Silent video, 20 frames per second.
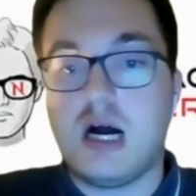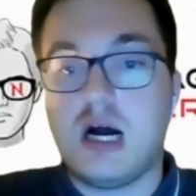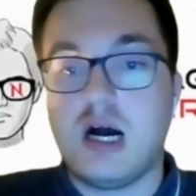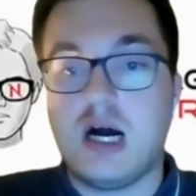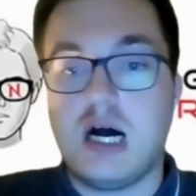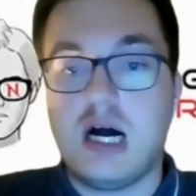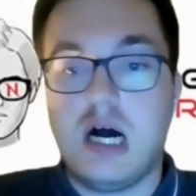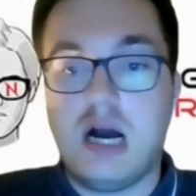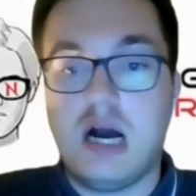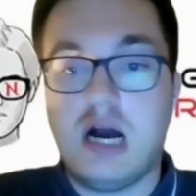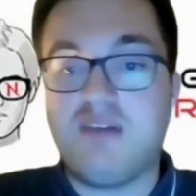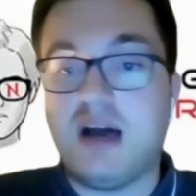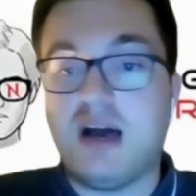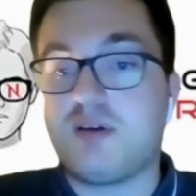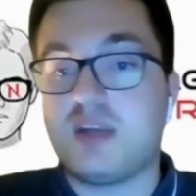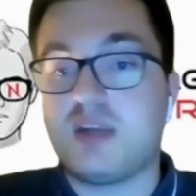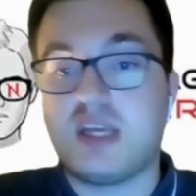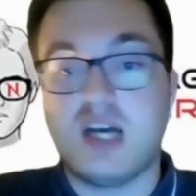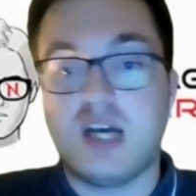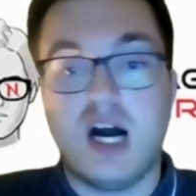I found
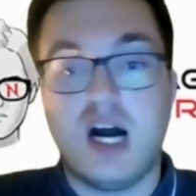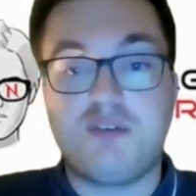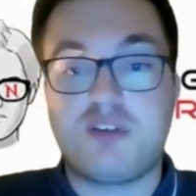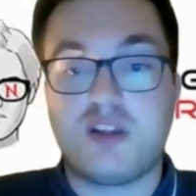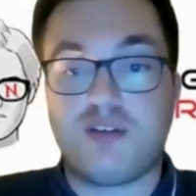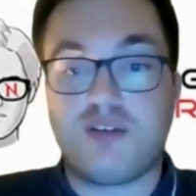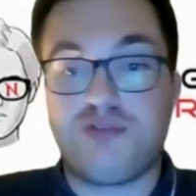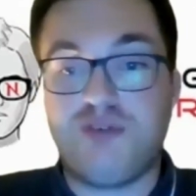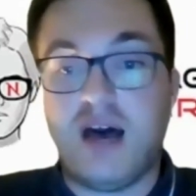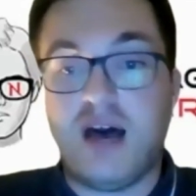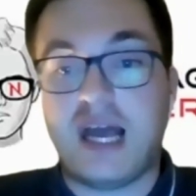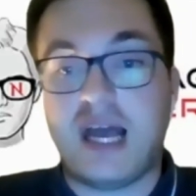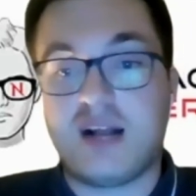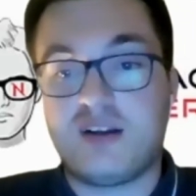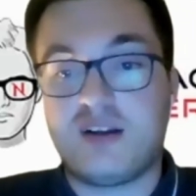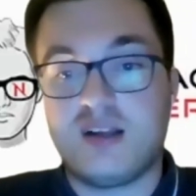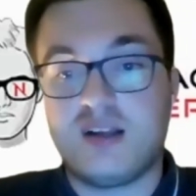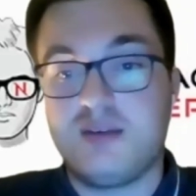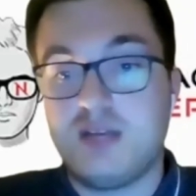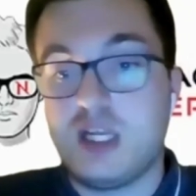it after the fact
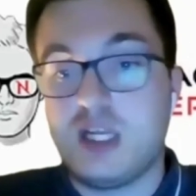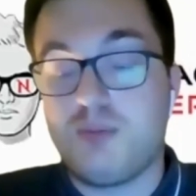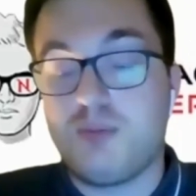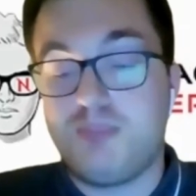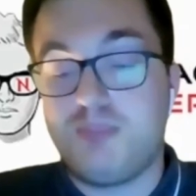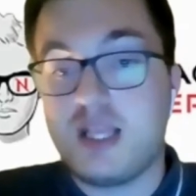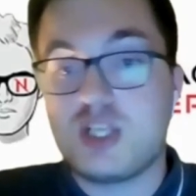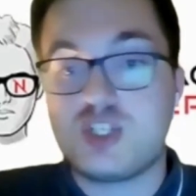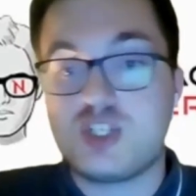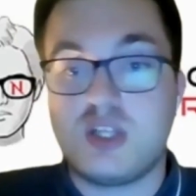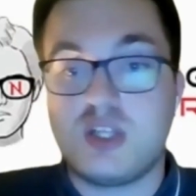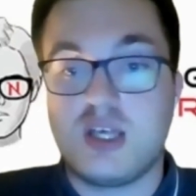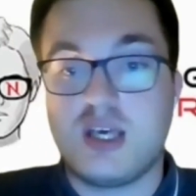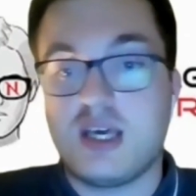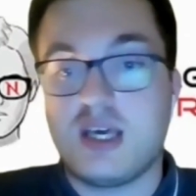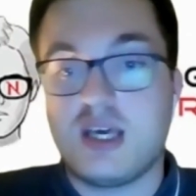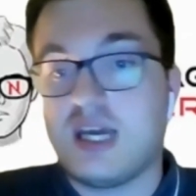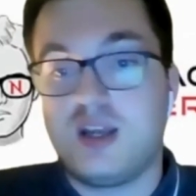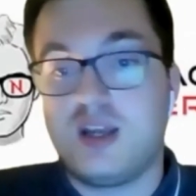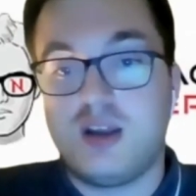and binged it,
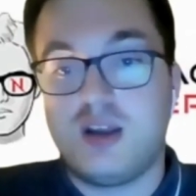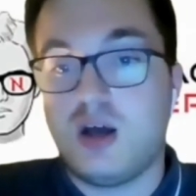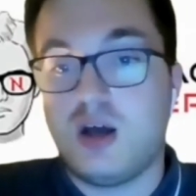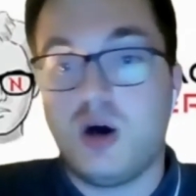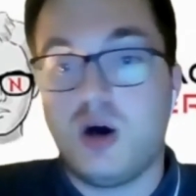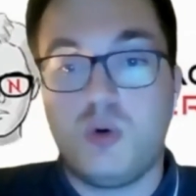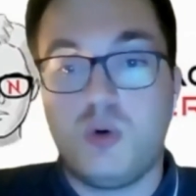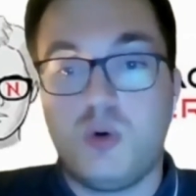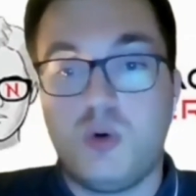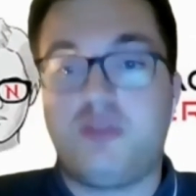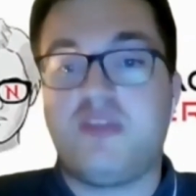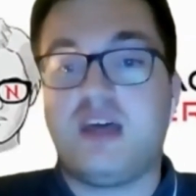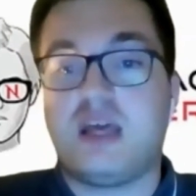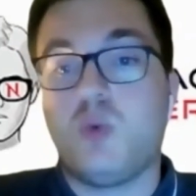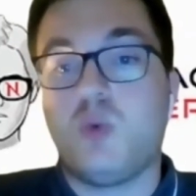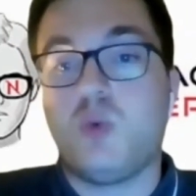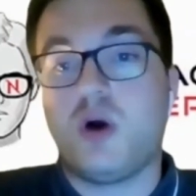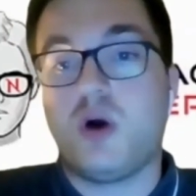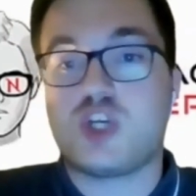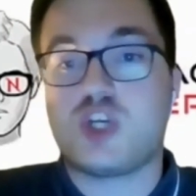and thinking
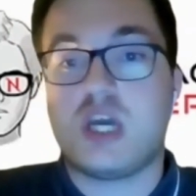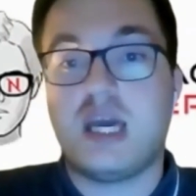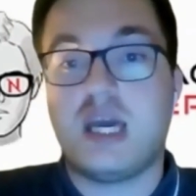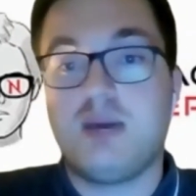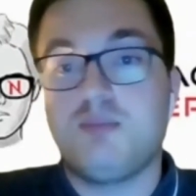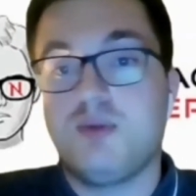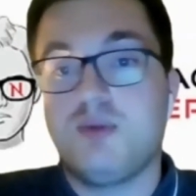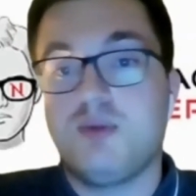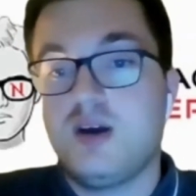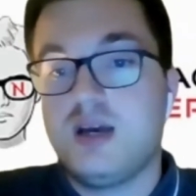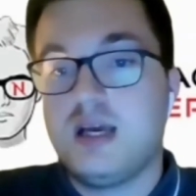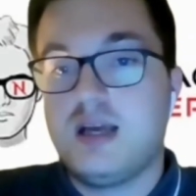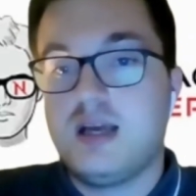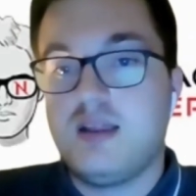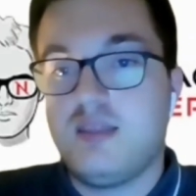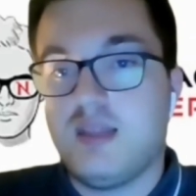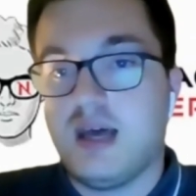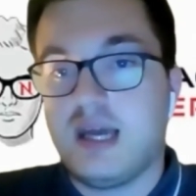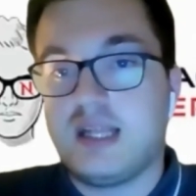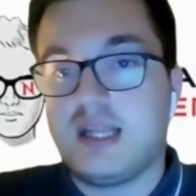what shame
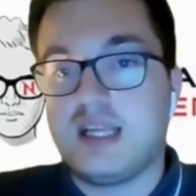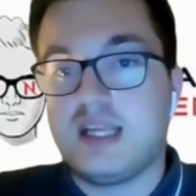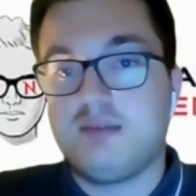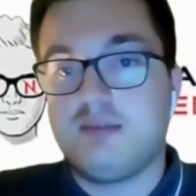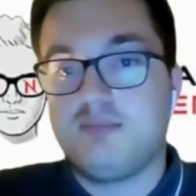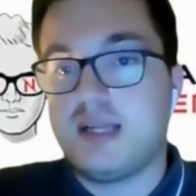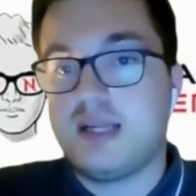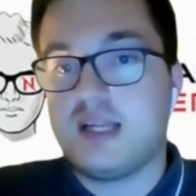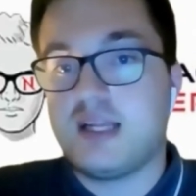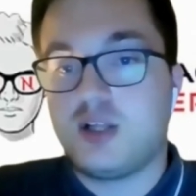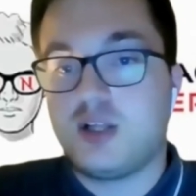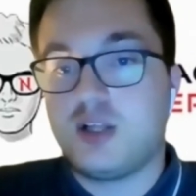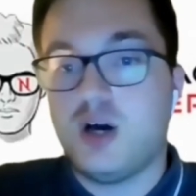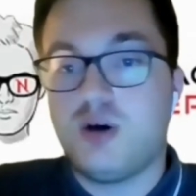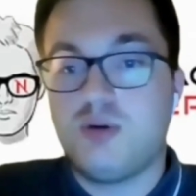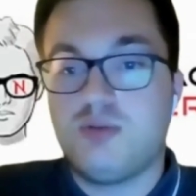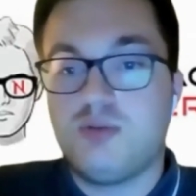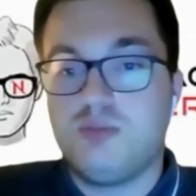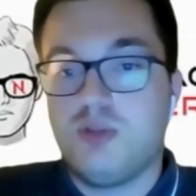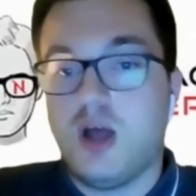that it didn't
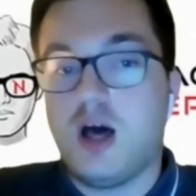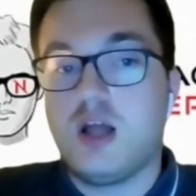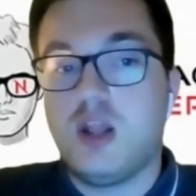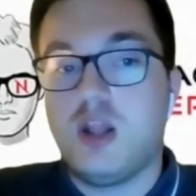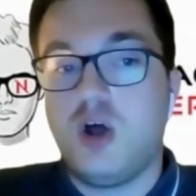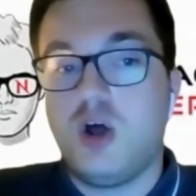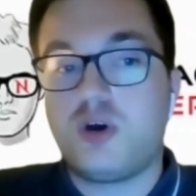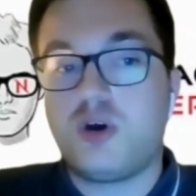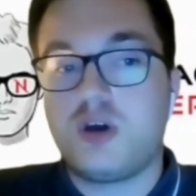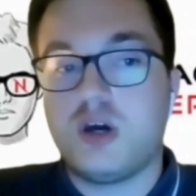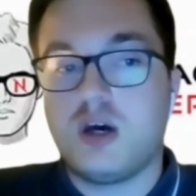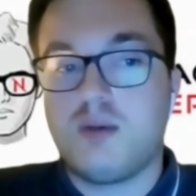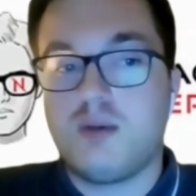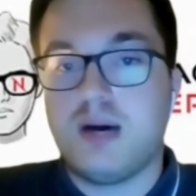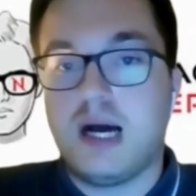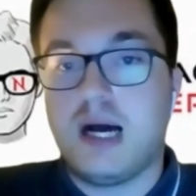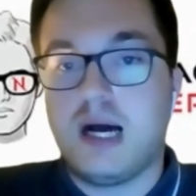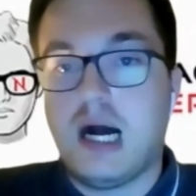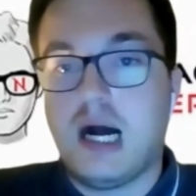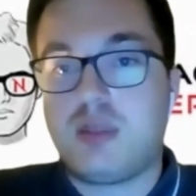go longer.
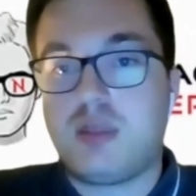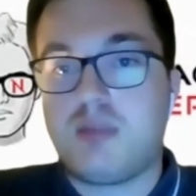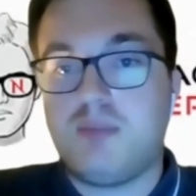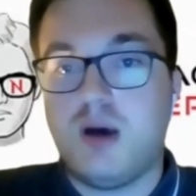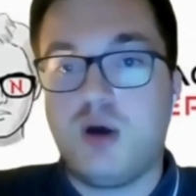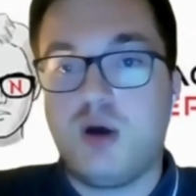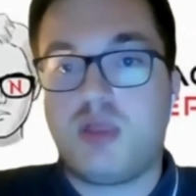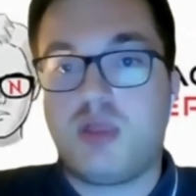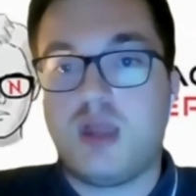But I suppose